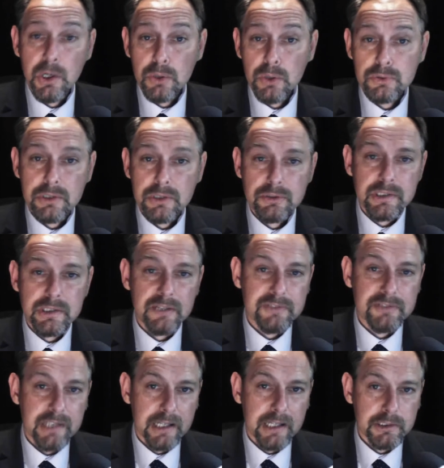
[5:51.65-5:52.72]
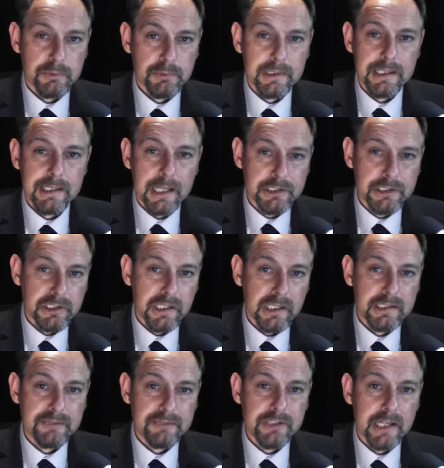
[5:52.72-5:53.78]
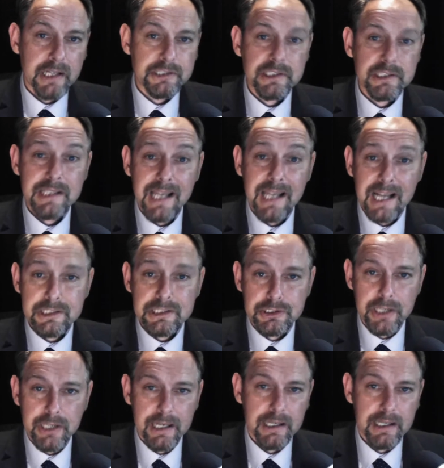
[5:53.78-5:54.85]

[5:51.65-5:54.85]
also dovetails with legislative changes last year